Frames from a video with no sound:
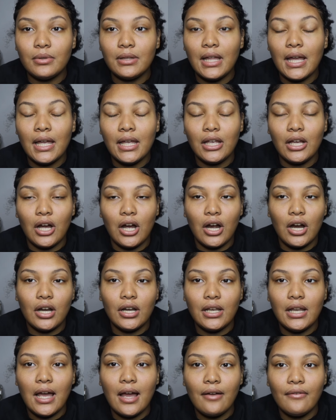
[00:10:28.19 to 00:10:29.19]
like are
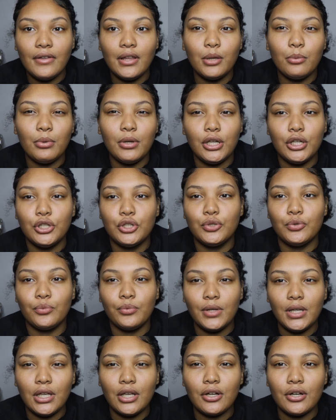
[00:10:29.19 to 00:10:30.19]
not available each
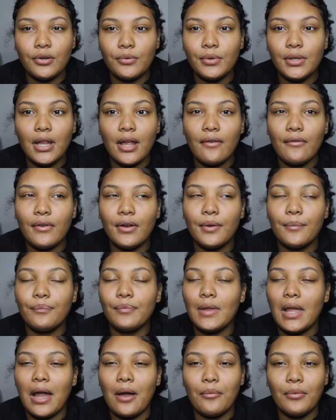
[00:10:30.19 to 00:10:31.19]
week or whatever,
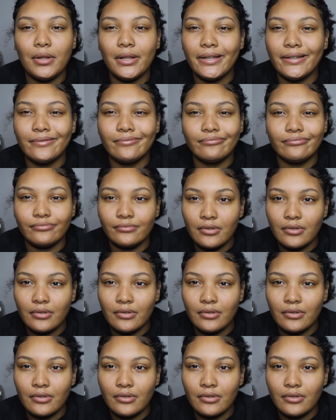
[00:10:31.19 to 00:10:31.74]
I wouldn't